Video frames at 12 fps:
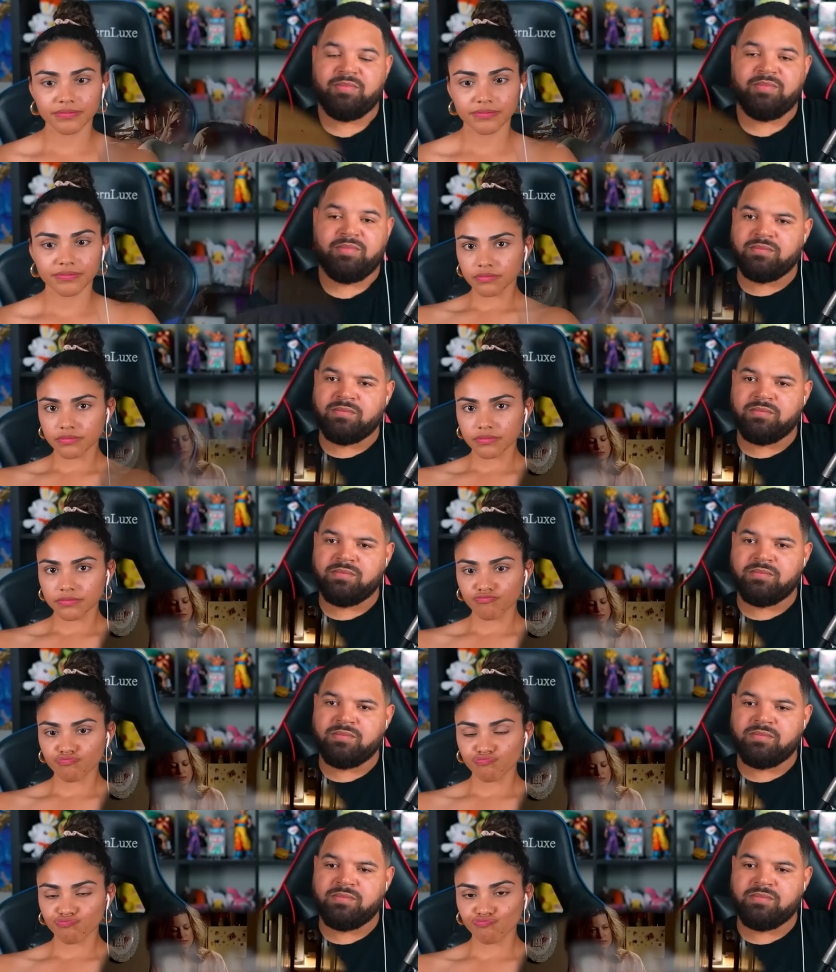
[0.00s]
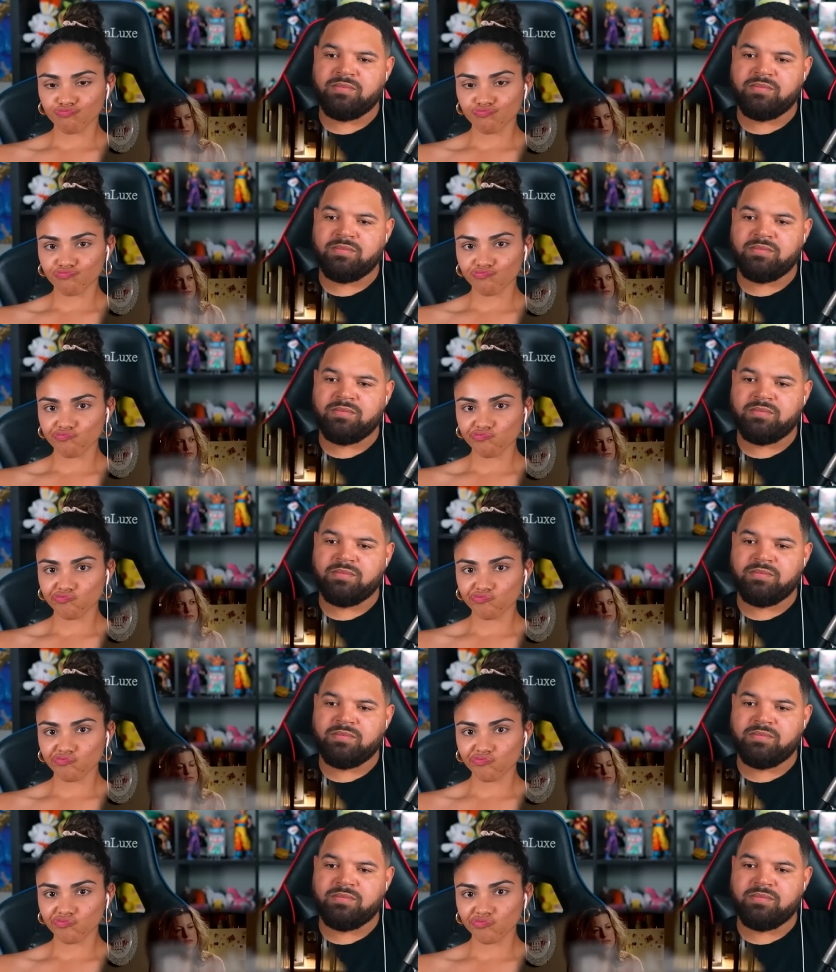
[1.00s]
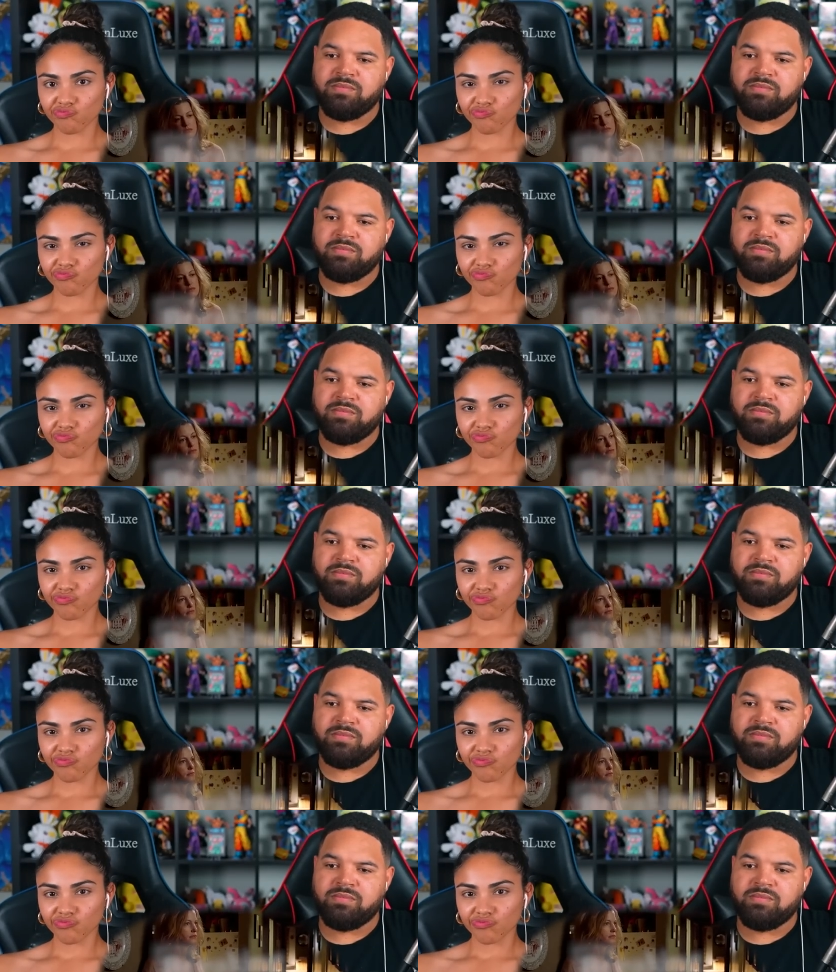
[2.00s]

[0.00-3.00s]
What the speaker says: No one is speaking in this clip.